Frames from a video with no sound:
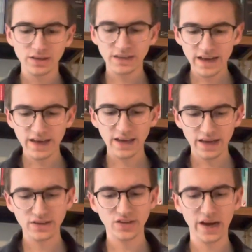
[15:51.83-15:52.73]
dig
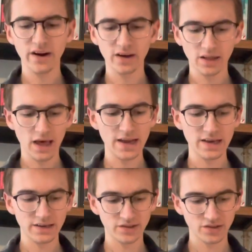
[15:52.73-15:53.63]
into
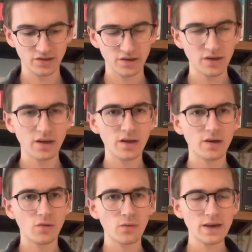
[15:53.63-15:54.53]
Heraclitus,
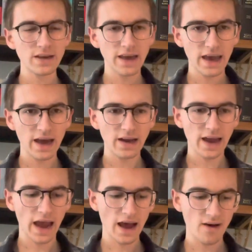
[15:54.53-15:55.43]
we again
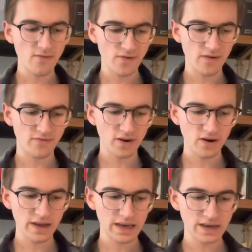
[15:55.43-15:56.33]
have a
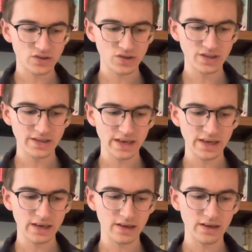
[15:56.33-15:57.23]
very
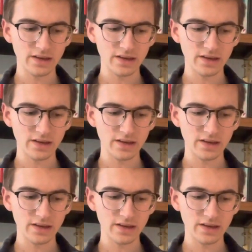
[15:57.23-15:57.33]
interesting